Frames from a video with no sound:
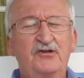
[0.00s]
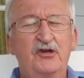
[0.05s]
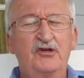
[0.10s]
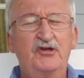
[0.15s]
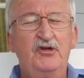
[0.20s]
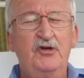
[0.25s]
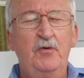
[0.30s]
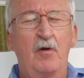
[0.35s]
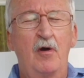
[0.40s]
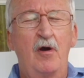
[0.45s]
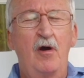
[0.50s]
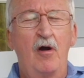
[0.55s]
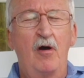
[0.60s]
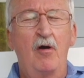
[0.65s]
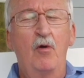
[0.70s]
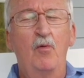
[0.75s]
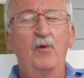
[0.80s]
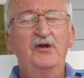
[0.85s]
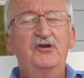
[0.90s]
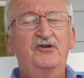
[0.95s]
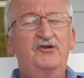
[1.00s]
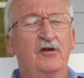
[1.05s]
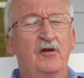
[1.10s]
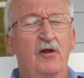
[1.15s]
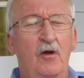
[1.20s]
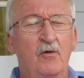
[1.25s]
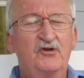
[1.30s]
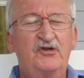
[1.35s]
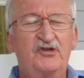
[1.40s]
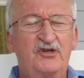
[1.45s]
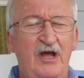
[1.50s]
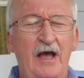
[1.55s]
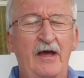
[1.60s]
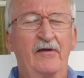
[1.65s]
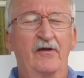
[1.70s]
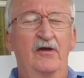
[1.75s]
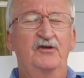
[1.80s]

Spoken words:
that you are always alongside